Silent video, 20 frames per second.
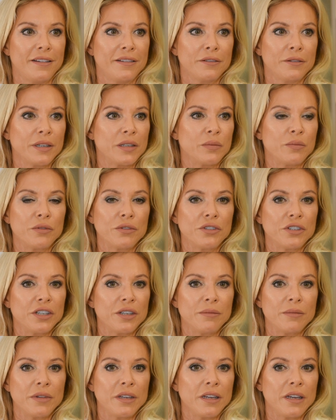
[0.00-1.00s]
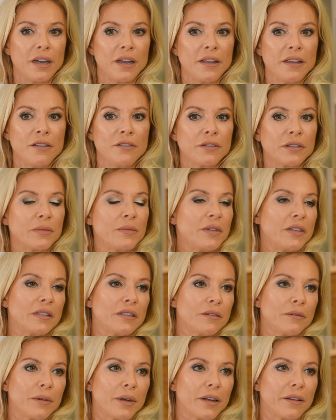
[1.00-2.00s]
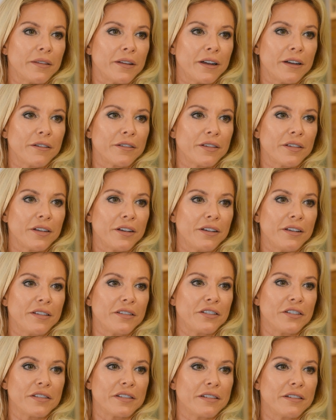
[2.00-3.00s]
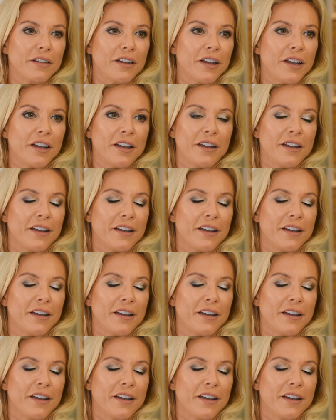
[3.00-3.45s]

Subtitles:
He's always pushing me, and he knows me so well now, so it's just a...